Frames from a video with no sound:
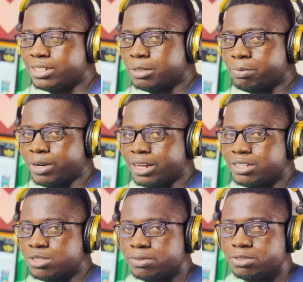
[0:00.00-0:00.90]
the
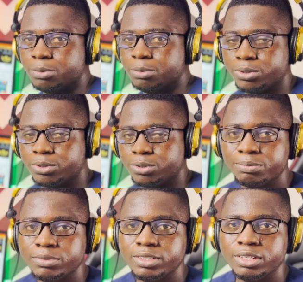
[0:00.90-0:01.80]
prices of your book.
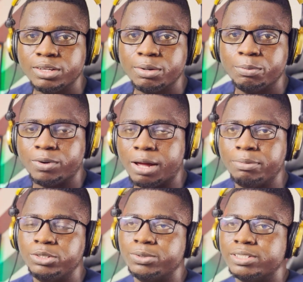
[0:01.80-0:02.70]

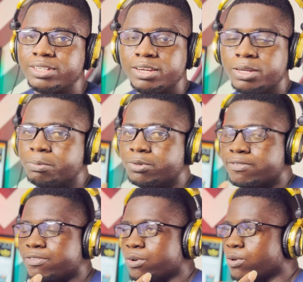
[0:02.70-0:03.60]
Probably you were selling a book
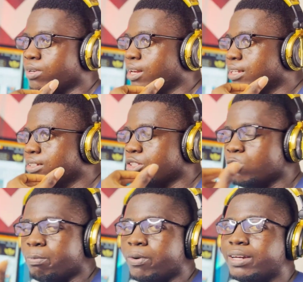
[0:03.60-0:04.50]
for, let's say,
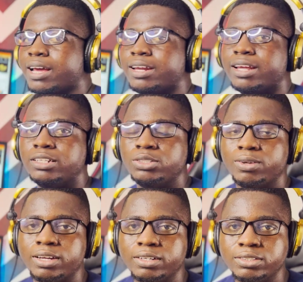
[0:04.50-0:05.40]

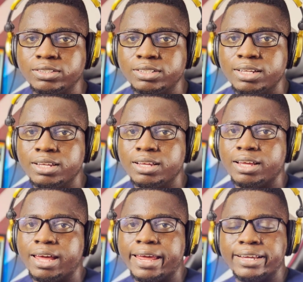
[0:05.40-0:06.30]
$2.99,
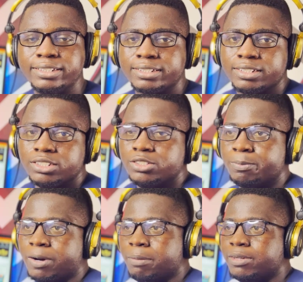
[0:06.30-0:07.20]
and you
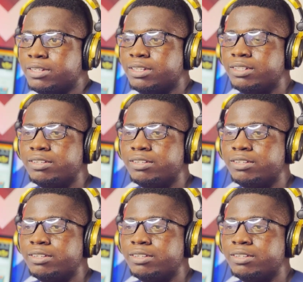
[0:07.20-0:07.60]
probably